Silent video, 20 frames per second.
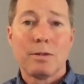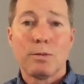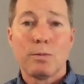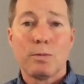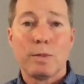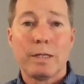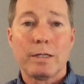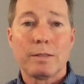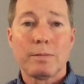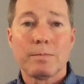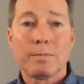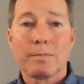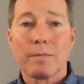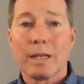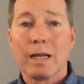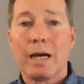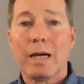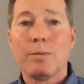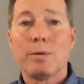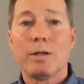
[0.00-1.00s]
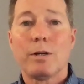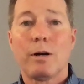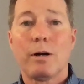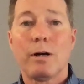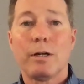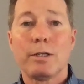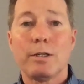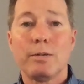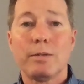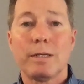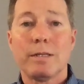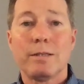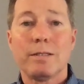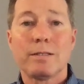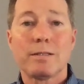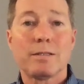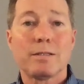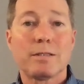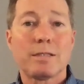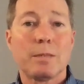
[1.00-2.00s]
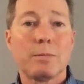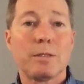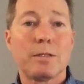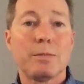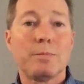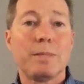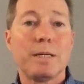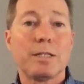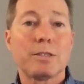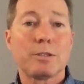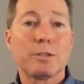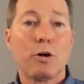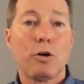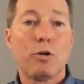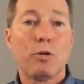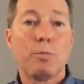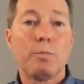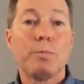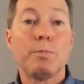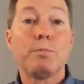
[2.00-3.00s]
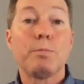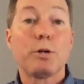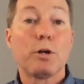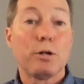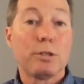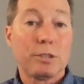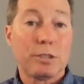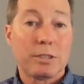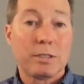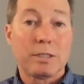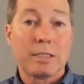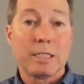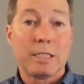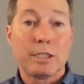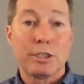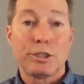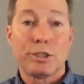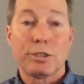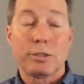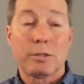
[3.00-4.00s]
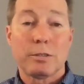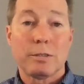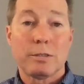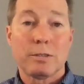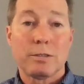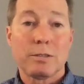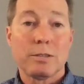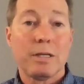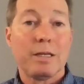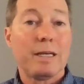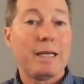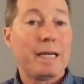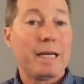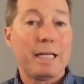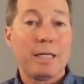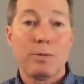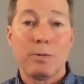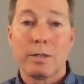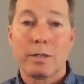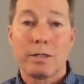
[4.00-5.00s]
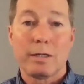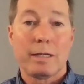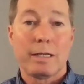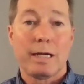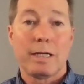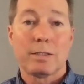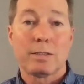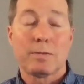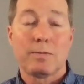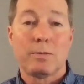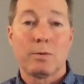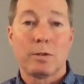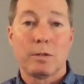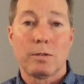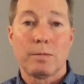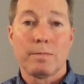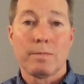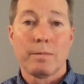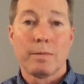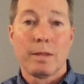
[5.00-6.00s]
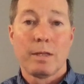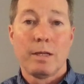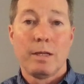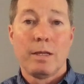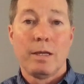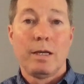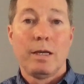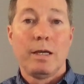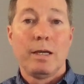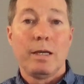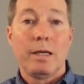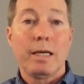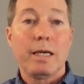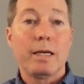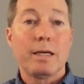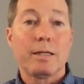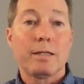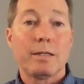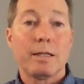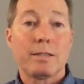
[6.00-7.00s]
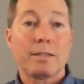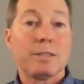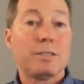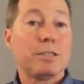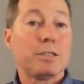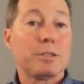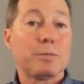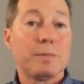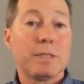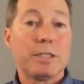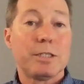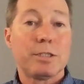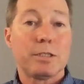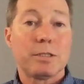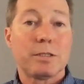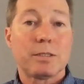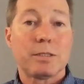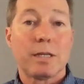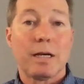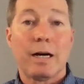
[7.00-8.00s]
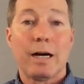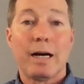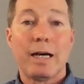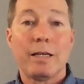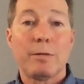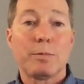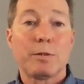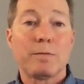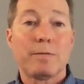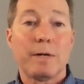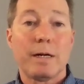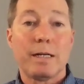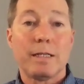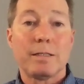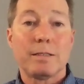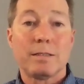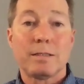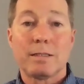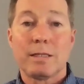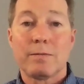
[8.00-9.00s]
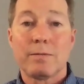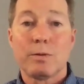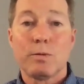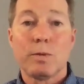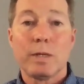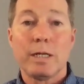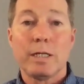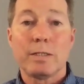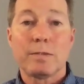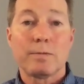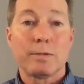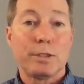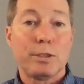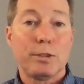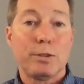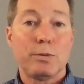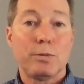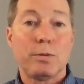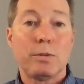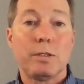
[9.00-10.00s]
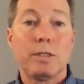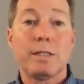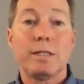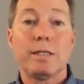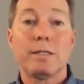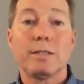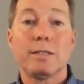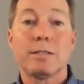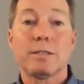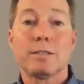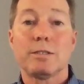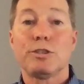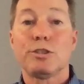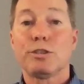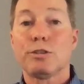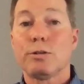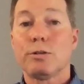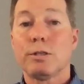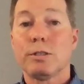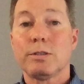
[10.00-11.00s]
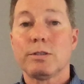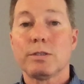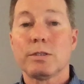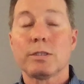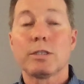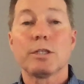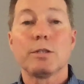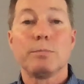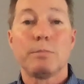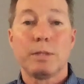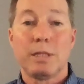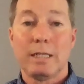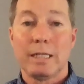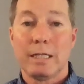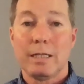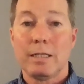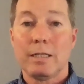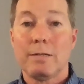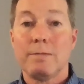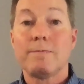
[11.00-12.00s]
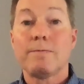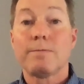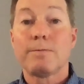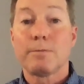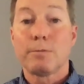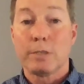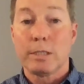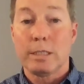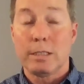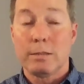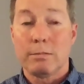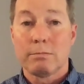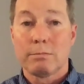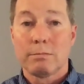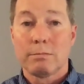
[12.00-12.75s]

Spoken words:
Well, I would argue that this is some of the best home purchasing insurance anyone could ask for. And as I just mentioned, I have provided several ways for you to get this insurance completely free.